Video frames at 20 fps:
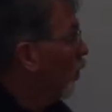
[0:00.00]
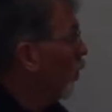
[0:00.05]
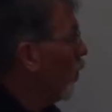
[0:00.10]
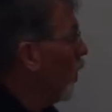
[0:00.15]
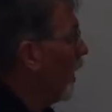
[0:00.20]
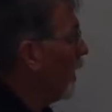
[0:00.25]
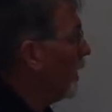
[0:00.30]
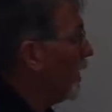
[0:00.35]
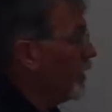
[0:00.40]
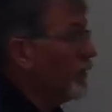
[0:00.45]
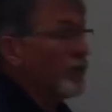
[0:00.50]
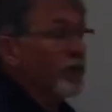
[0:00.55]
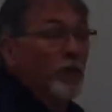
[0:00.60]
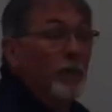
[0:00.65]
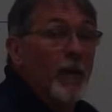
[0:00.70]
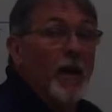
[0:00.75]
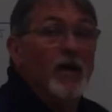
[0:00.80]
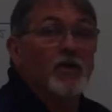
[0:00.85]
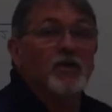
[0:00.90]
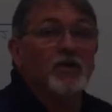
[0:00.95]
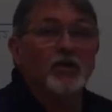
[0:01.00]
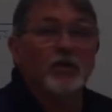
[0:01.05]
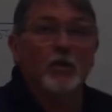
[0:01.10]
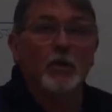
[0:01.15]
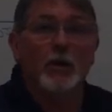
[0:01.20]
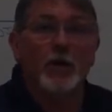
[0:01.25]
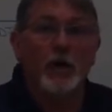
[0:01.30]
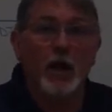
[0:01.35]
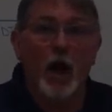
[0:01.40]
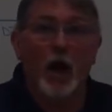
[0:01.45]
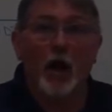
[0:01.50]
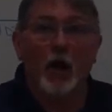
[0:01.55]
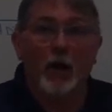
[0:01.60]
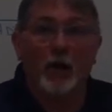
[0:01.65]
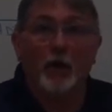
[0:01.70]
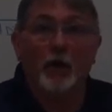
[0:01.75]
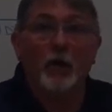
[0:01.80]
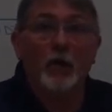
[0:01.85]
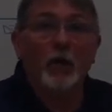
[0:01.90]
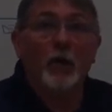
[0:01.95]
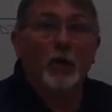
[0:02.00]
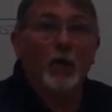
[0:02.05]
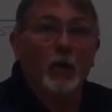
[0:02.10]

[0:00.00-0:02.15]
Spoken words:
what information do we know,